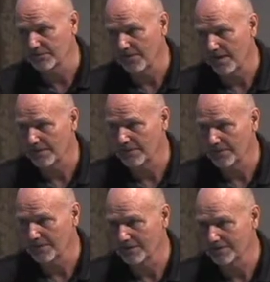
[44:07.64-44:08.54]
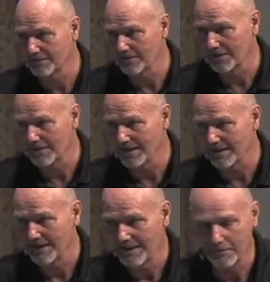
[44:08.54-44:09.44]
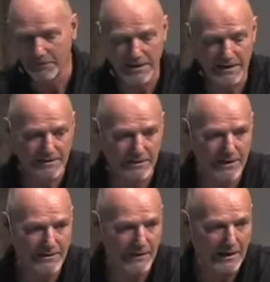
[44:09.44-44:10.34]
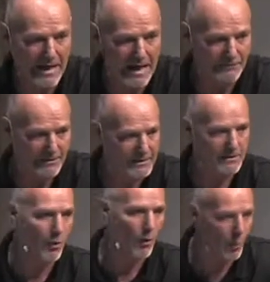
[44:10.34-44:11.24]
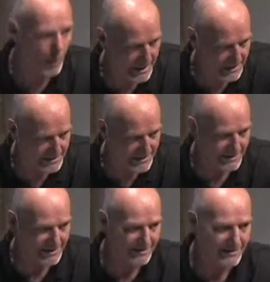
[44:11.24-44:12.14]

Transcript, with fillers: follow, but ultimately we need to live a life that's oriented